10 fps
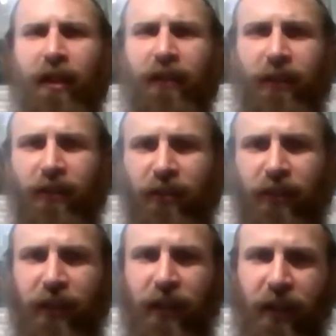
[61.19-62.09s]

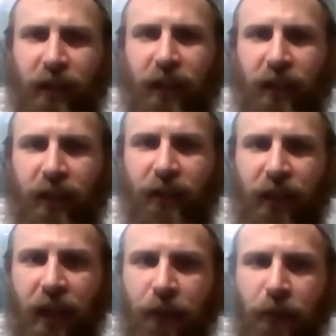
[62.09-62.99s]
Essentially, it is
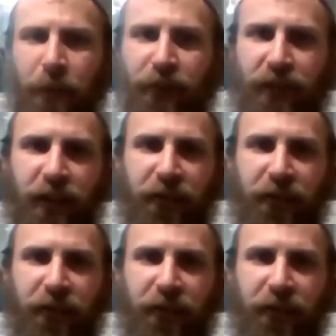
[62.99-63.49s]
a replicant of